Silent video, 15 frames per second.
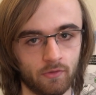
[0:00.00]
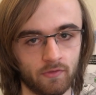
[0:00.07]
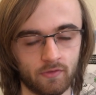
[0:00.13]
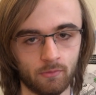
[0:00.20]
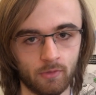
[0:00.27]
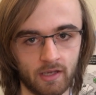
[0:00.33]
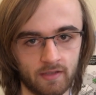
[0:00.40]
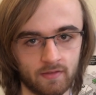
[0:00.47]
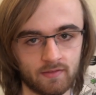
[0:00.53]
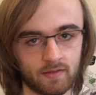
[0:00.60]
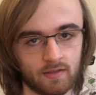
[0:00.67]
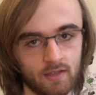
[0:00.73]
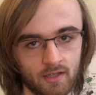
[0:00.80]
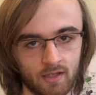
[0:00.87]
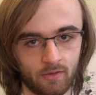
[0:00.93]
to waste.
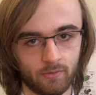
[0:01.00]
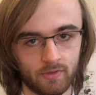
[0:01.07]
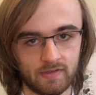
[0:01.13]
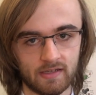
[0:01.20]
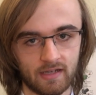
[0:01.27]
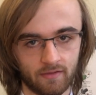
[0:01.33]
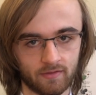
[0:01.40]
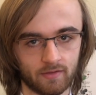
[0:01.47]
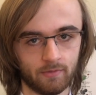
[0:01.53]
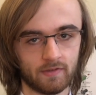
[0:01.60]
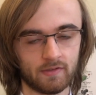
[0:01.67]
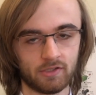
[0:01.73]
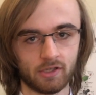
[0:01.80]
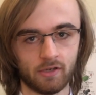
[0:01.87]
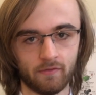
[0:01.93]
We did have something
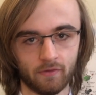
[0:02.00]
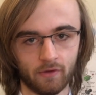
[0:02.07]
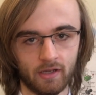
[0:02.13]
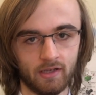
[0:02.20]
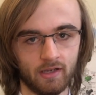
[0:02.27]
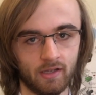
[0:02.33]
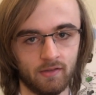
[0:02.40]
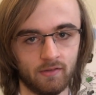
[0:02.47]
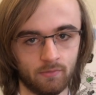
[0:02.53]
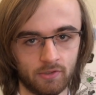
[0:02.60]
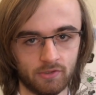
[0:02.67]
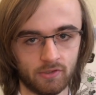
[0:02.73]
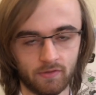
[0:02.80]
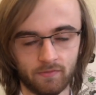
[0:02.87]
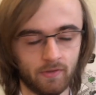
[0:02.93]
to show for it in the end, which
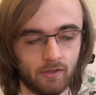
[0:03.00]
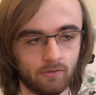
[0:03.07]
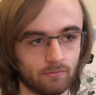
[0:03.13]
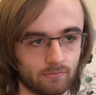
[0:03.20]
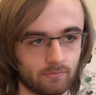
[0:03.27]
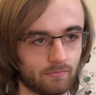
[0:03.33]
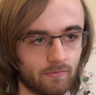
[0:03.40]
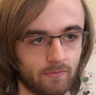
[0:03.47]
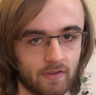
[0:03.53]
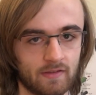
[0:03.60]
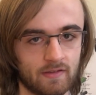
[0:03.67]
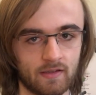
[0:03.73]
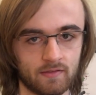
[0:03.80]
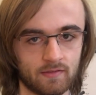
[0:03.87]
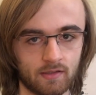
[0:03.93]
just felt
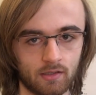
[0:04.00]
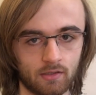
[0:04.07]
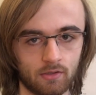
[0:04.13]
fantastic, you